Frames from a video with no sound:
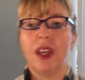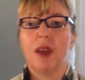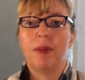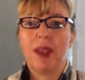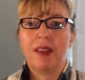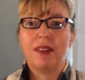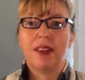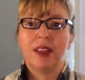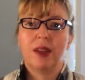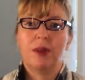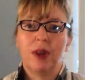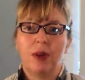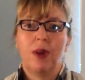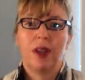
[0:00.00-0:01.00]
basically
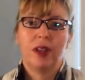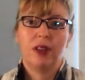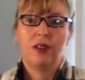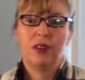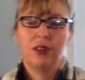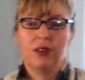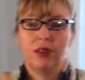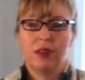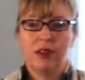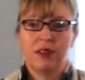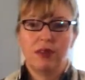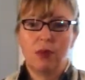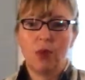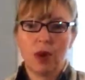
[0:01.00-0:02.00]
what I want you to do
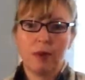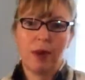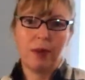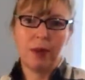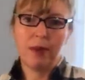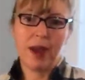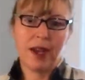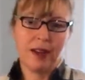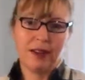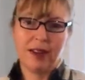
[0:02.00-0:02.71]
is warm up your body,